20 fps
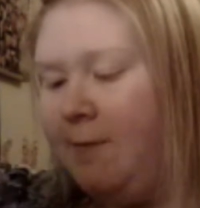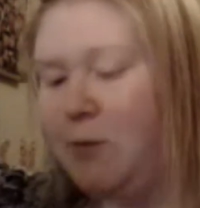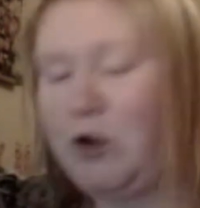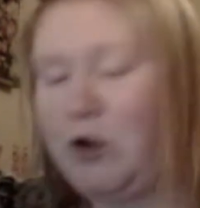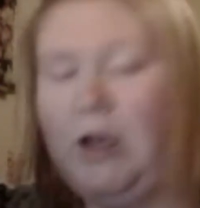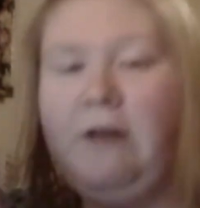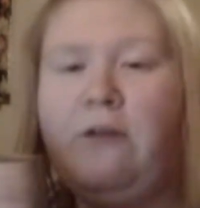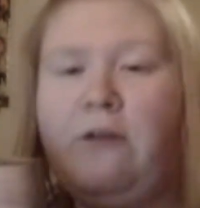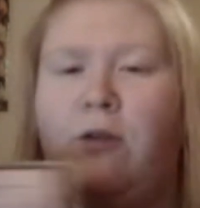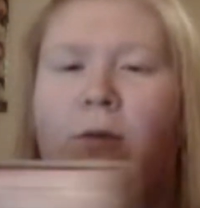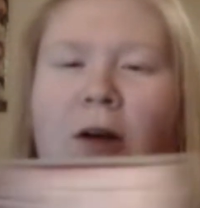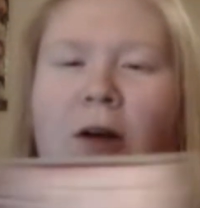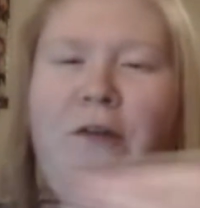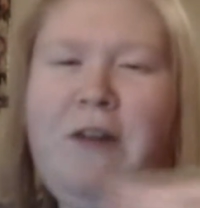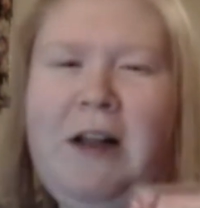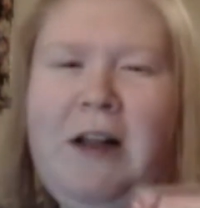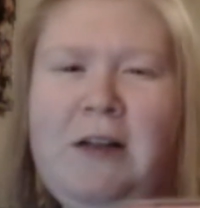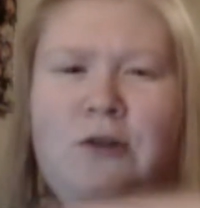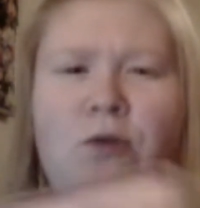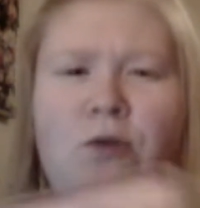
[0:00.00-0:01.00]
So even though my
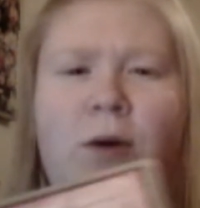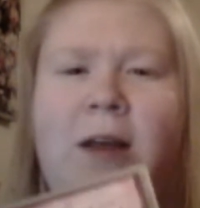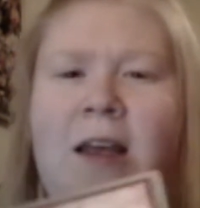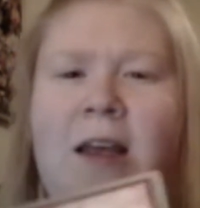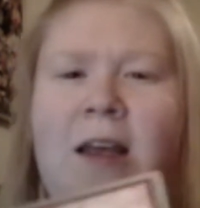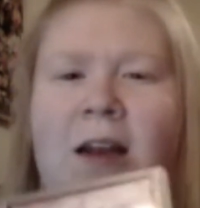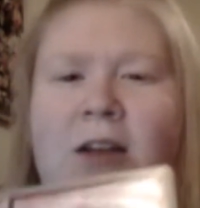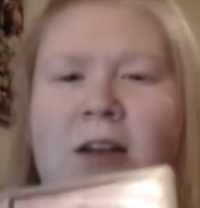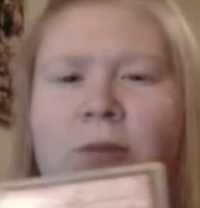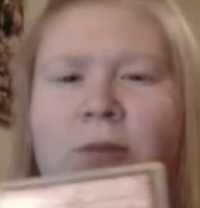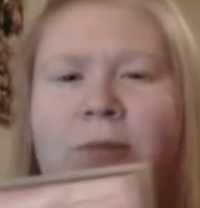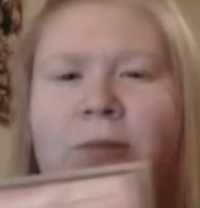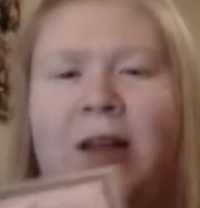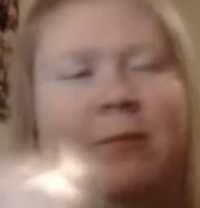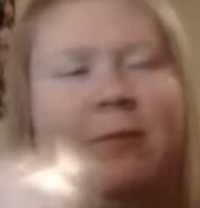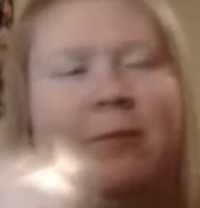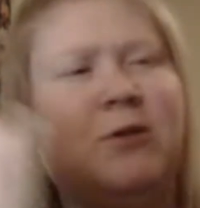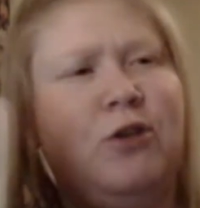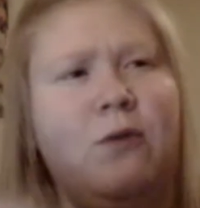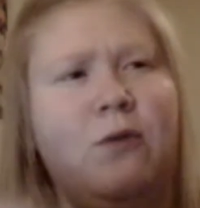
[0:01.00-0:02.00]
friends don't want to hear it
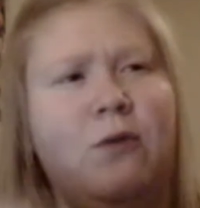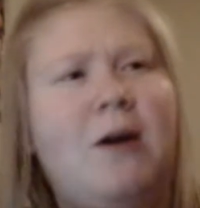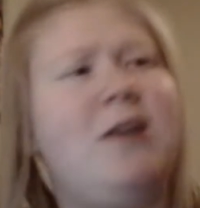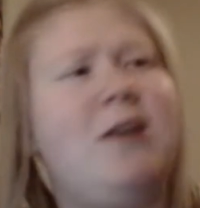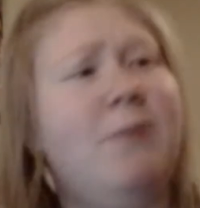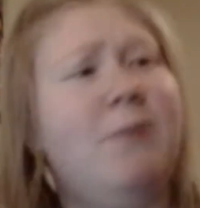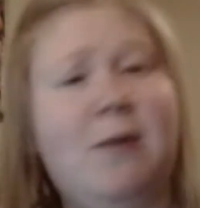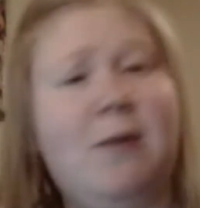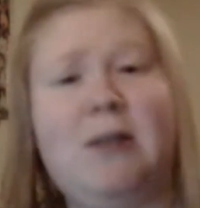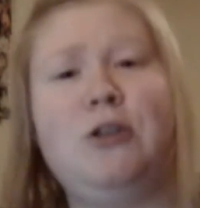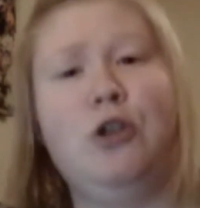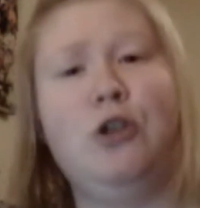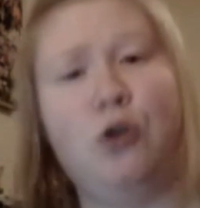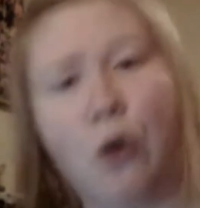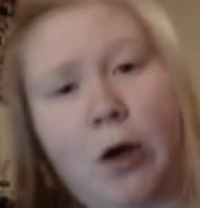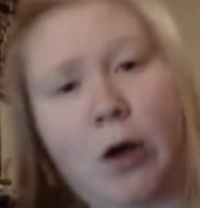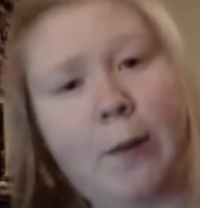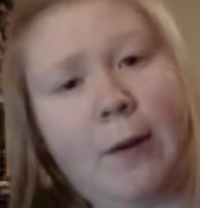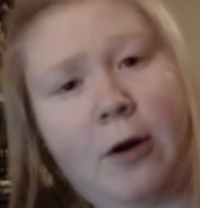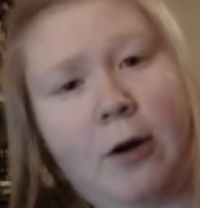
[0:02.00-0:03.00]
sometimes, do you know what? Sometimes I just
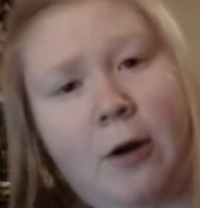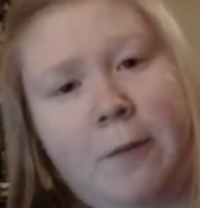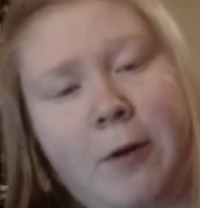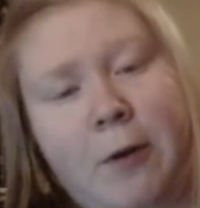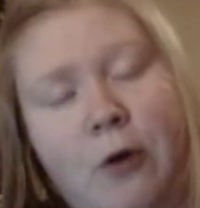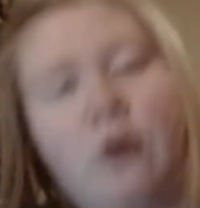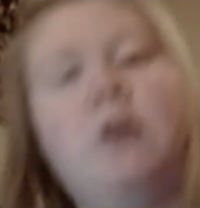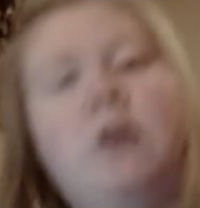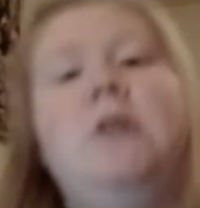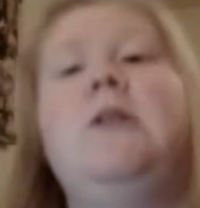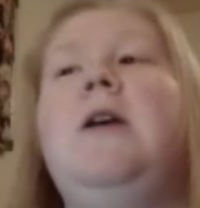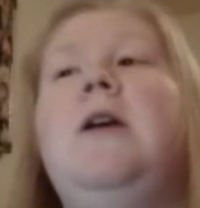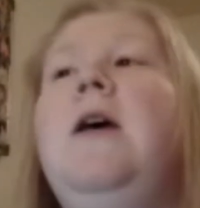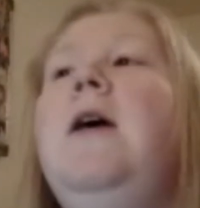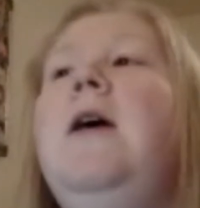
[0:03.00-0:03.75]
talk about it because,